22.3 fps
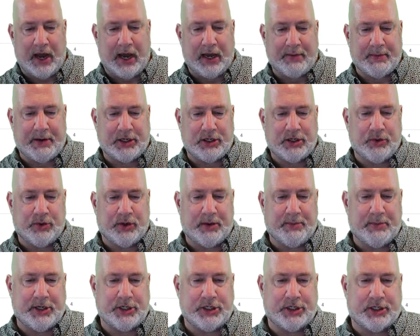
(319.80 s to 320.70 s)
item I do want
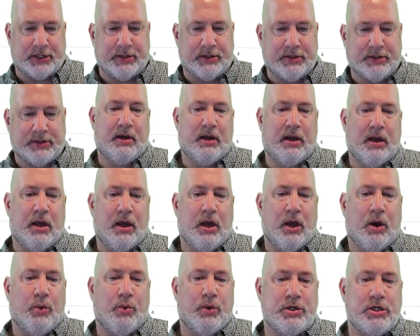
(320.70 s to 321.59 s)
to mention.
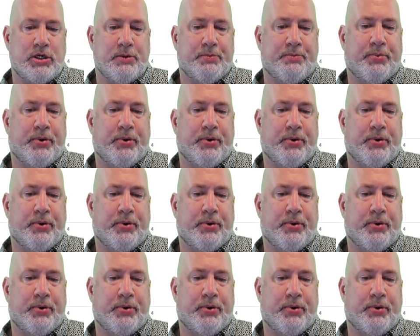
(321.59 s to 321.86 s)
When you